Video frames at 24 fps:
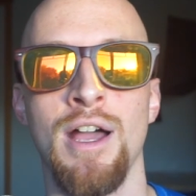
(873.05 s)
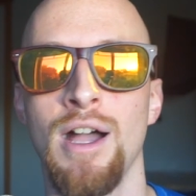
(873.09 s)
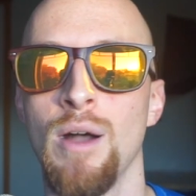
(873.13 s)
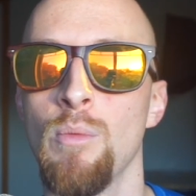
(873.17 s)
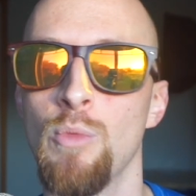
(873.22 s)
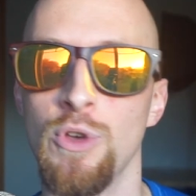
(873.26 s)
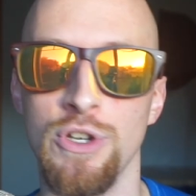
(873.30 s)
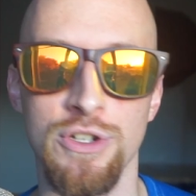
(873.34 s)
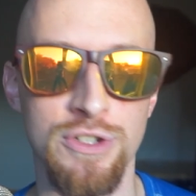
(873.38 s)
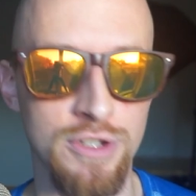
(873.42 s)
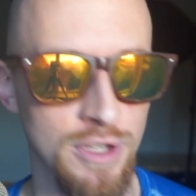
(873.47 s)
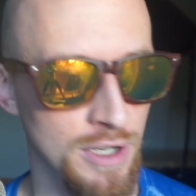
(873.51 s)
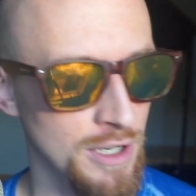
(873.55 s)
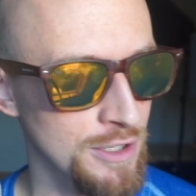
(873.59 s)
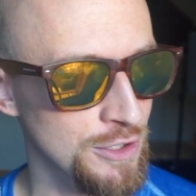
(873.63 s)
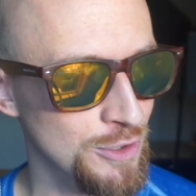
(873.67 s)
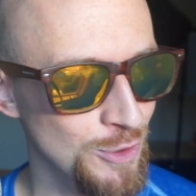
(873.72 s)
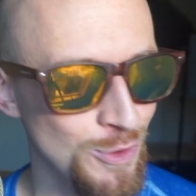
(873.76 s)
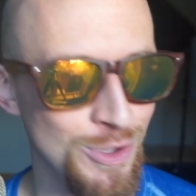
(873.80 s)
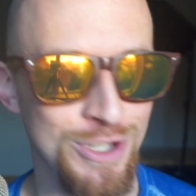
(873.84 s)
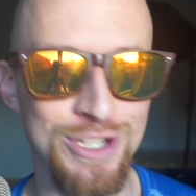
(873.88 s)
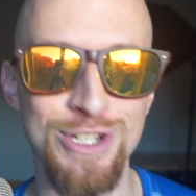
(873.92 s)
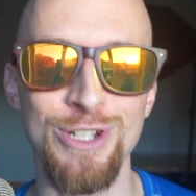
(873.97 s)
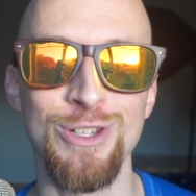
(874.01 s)
I'm just going to
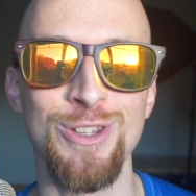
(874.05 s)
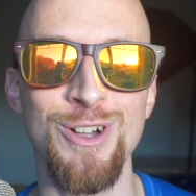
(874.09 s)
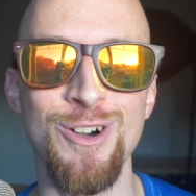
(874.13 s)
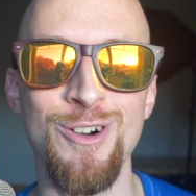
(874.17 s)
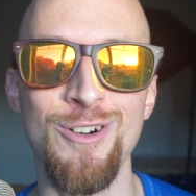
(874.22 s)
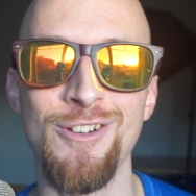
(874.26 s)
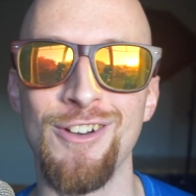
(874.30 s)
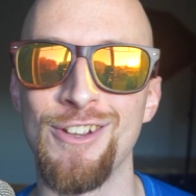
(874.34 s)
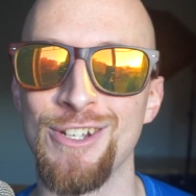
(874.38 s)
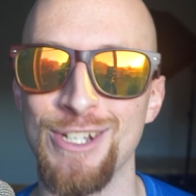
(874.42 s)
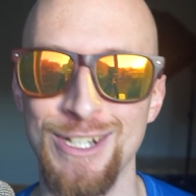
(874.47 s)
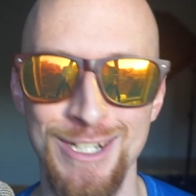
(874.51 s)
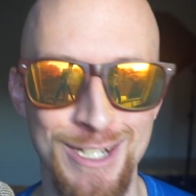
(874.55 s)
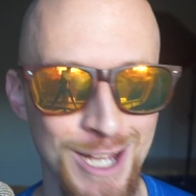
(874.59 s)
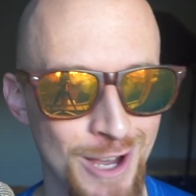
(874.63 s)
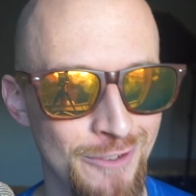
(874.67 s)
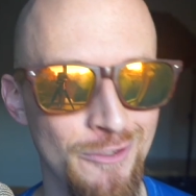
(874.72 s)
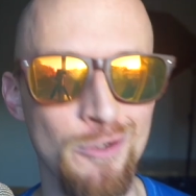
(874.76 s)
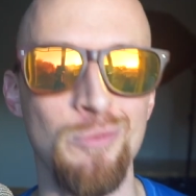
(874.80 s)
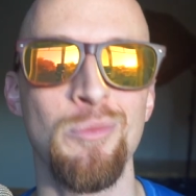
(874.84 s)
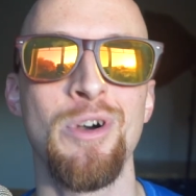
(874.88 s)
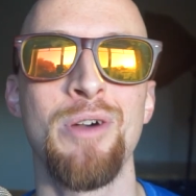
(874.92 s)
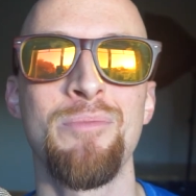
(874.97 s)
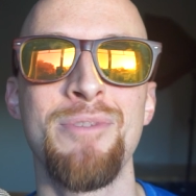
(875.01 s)
do this alone. I'll solve
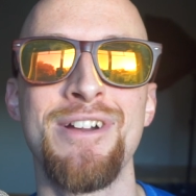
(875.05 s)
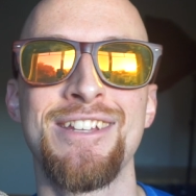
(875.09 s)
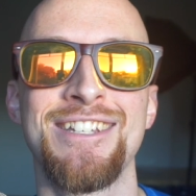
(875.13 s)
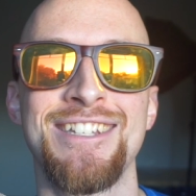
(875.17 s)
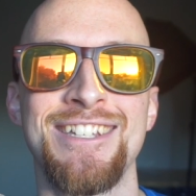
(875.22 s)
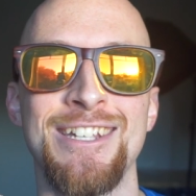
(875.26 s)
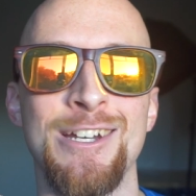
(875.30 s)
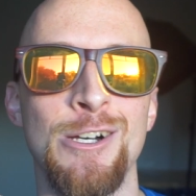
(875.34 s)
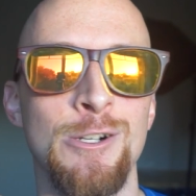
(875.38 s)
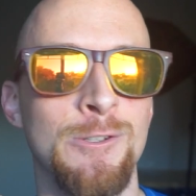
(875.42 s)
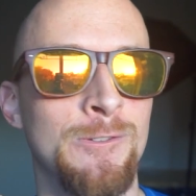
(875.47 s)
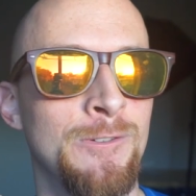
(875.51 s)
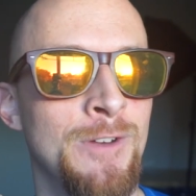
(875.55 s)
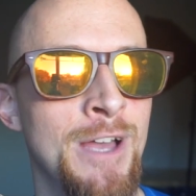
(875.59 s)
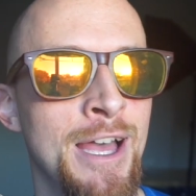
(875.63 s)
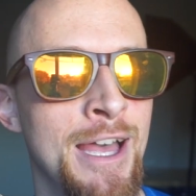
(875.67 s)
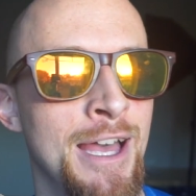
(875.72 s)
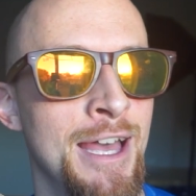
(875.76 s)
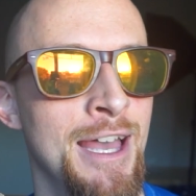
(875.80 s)
it by myself.